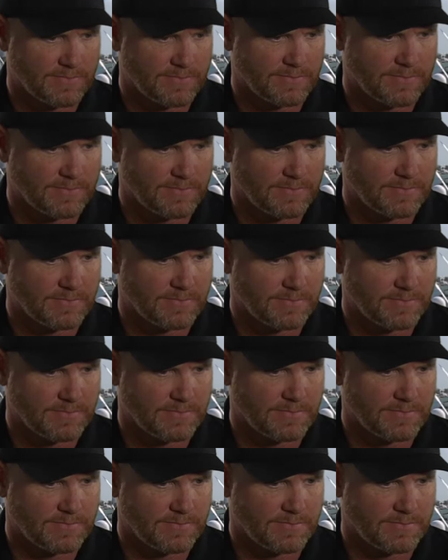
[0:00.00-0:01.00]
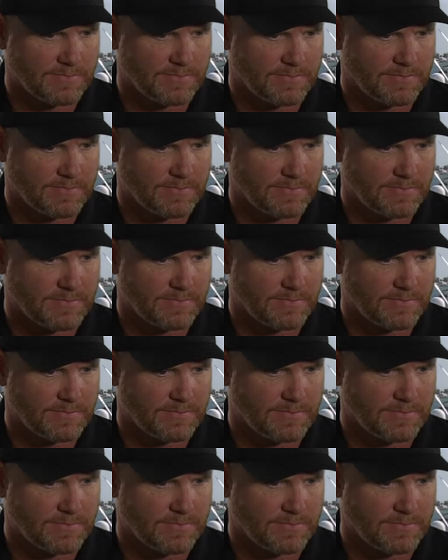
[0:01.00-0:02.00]

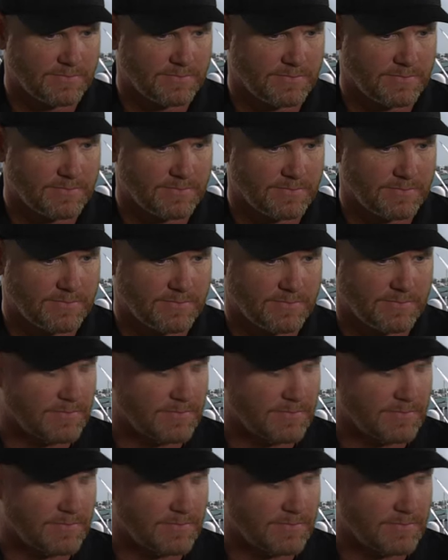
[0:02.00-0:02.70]
(silent)